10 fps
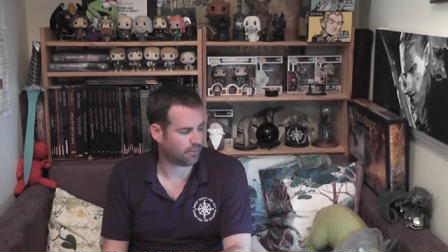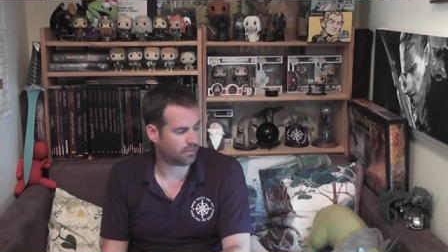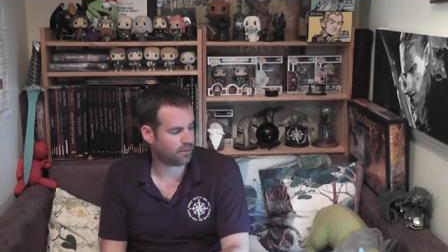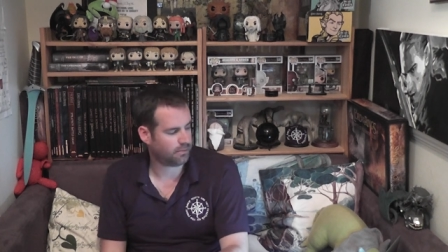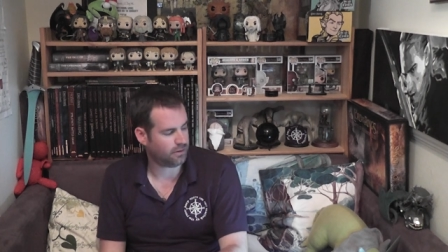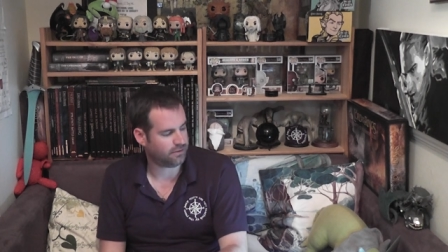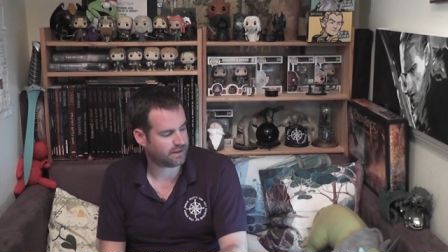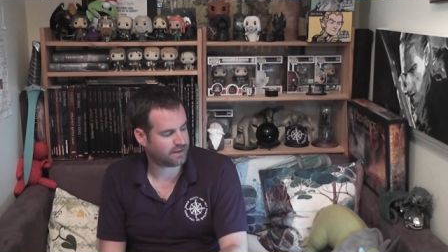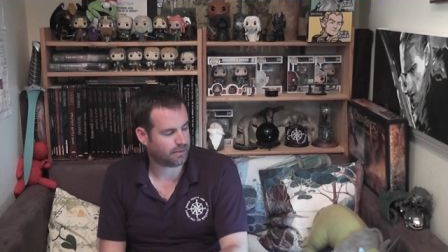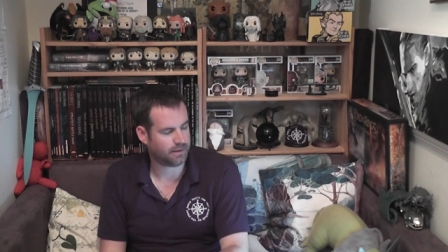They'll probably move
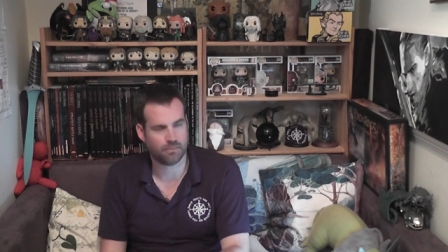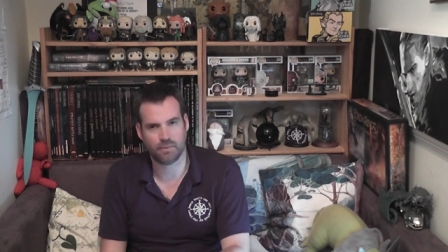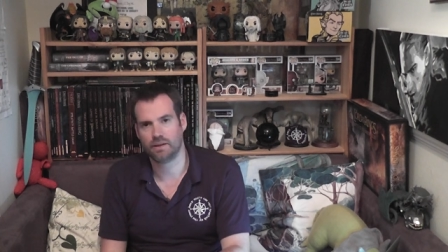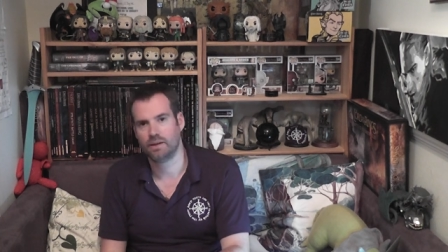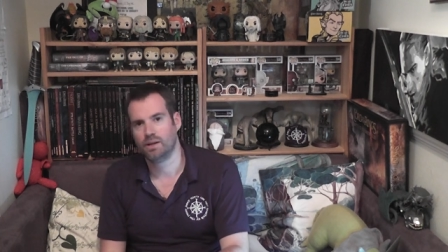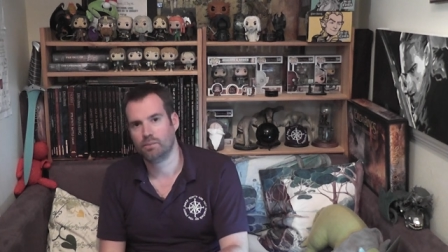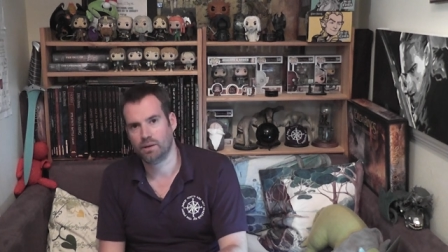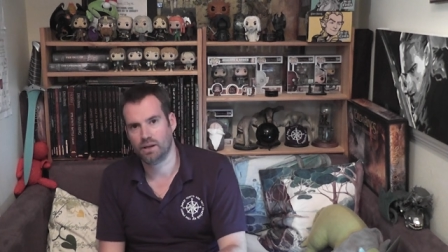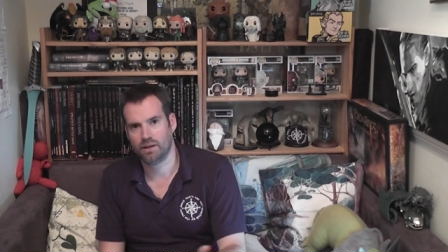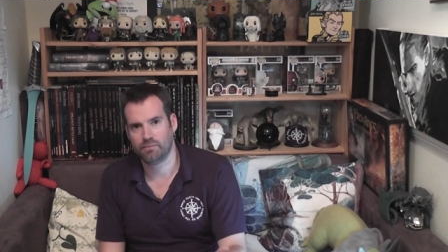into September,
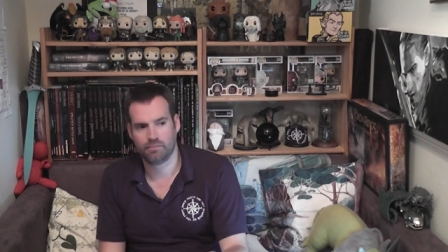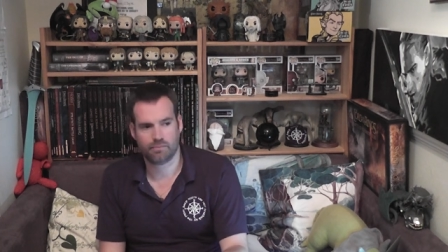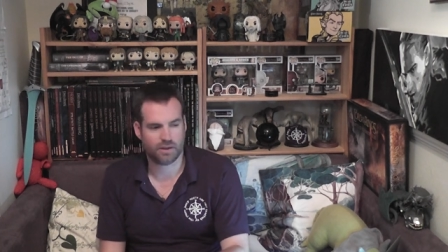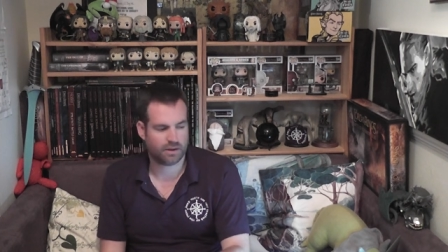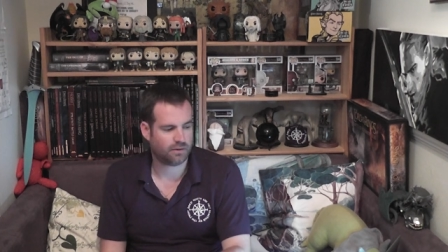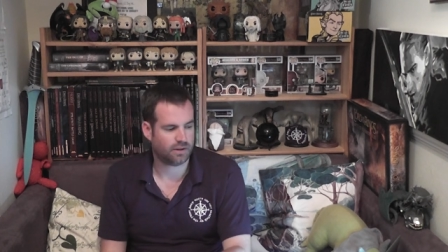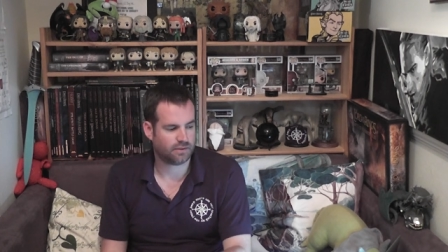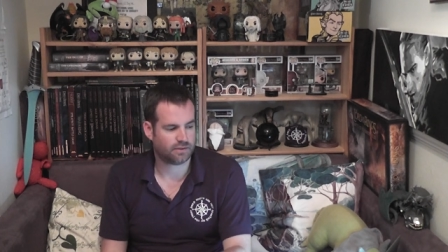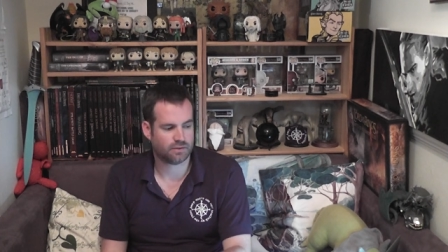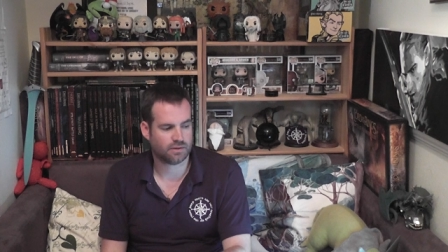but um, but who
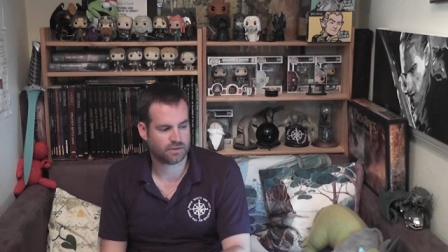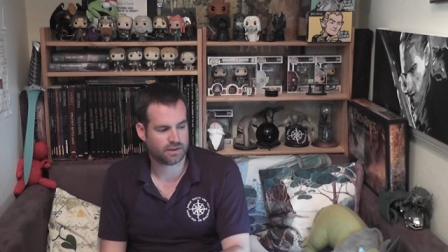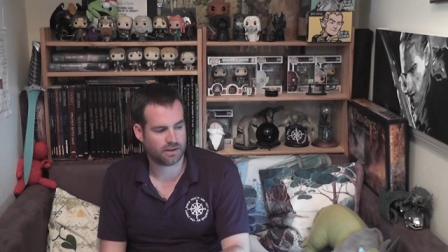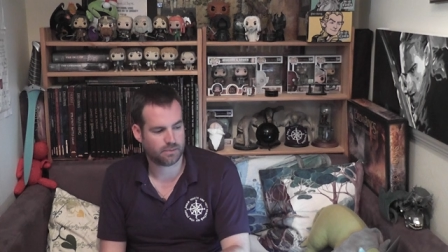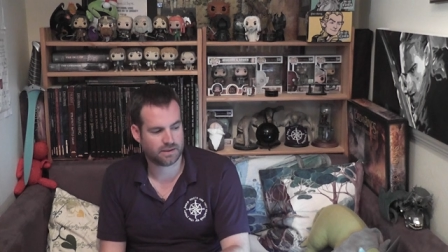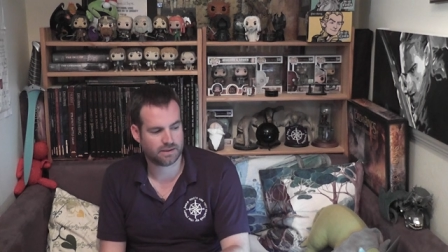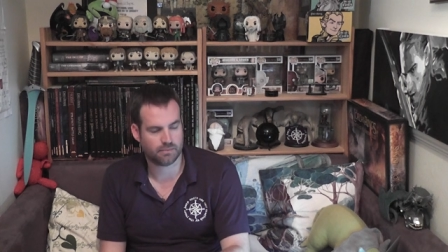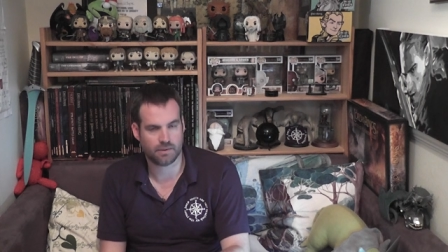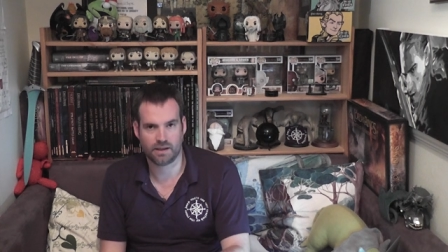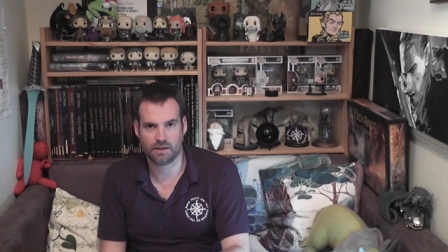knows, there'll, there'll certainly be
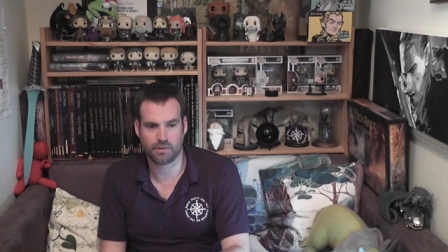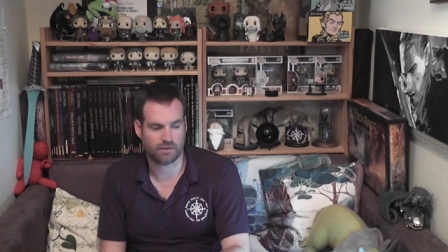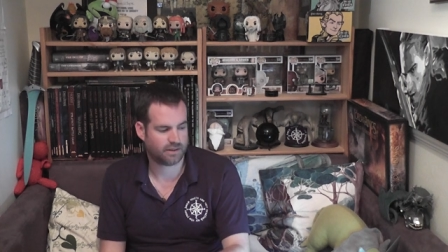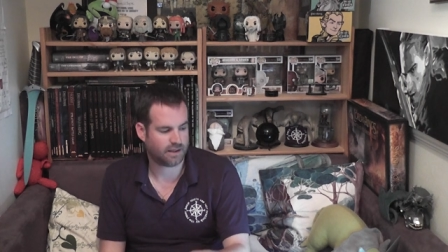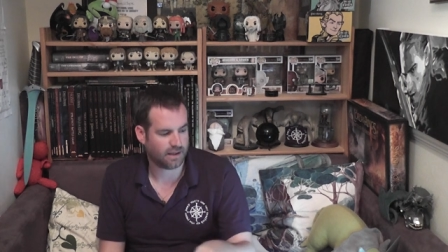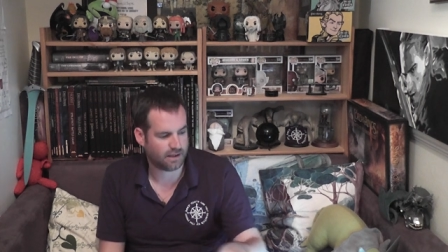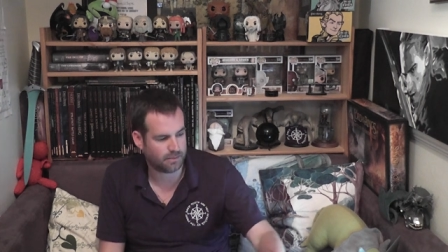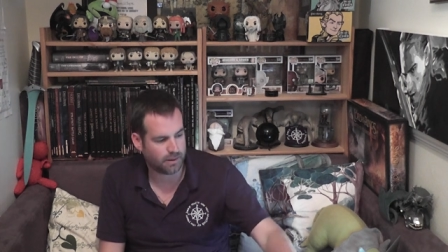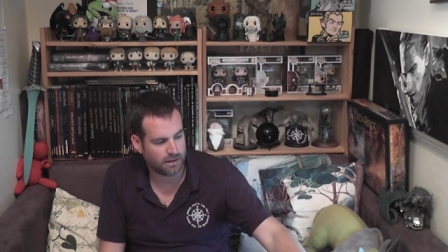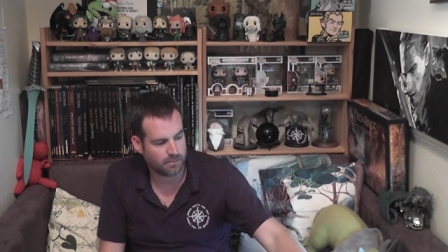some a bit of a dent in
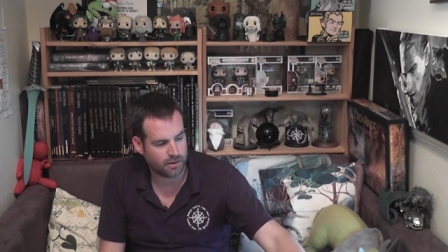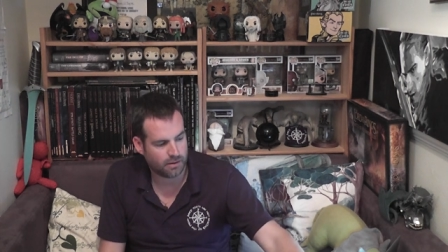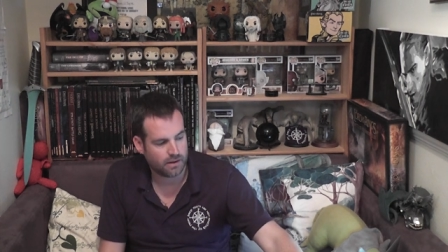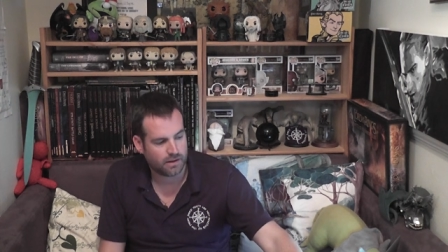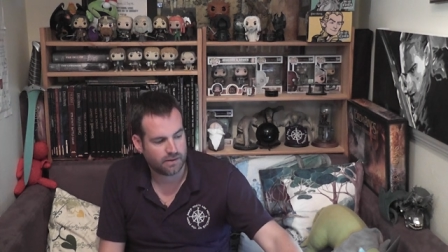the painting well.